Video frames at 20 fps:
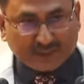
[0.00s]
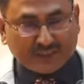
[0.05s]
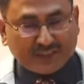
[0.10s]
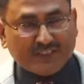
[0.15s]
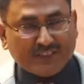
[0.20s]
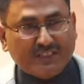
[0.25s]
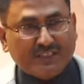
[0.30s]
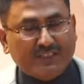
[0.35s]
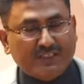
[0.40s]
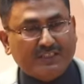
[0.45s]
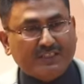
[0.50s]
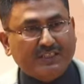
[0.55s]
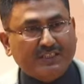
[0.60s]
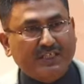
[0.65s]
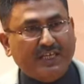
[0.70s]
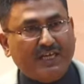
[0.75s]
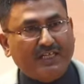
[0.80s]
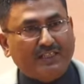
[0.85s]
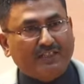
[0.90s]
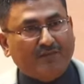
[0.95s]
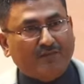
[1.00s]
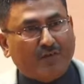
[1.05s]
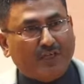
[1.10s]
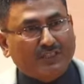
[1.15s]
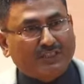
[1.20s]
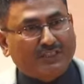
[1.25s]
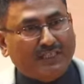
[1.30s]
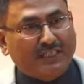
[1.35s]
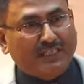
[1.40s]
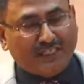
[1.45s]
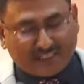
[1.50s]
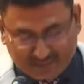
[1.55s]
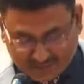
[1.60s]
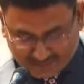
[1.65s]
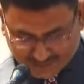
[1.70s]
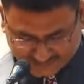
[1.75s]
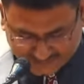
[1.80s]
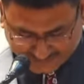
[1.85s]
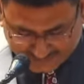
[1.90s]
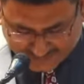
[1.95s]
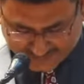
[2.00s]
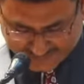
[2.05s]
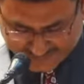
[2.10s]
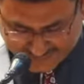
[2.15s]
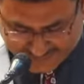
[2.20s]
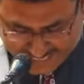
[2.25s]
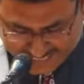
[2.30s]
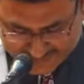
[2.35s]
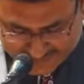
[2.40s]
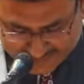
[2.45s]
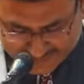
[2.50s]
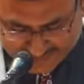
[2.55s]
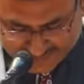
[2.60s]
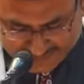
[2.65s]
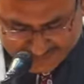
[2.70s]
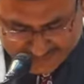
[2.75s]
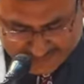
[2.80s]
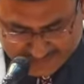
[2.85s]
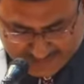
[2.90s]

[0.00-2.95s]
Justice Lalit was designated as a